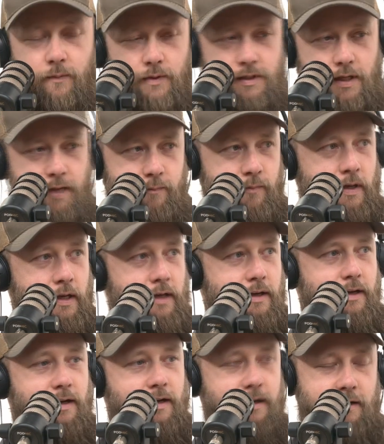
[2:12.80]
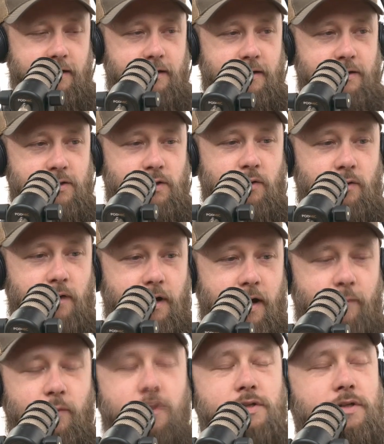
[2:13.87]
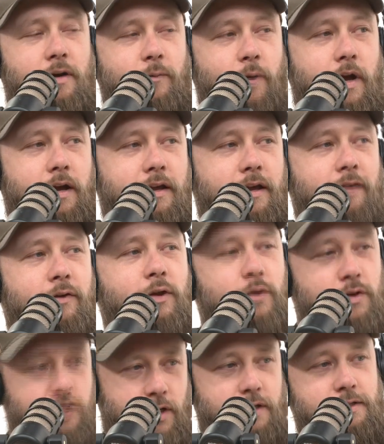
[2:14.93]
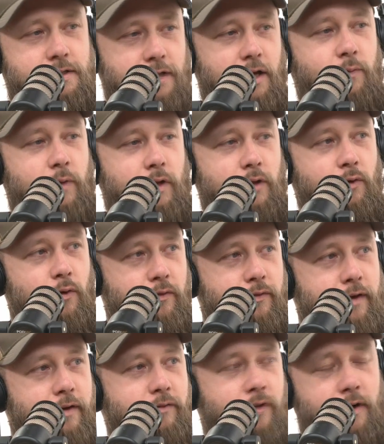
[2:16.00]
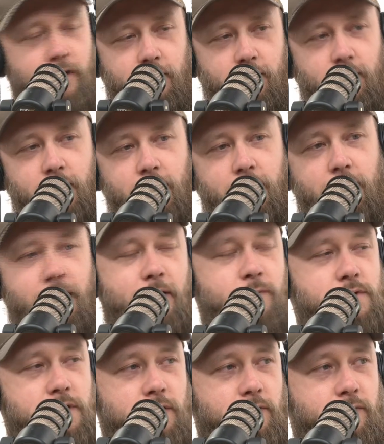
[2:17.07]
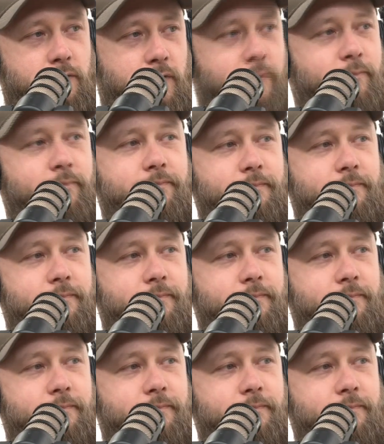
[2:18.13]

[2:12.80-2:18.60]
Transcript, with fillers: to time. Uh, so I'm going to start by giving you the chance to tell me your favorite uh, MCU film.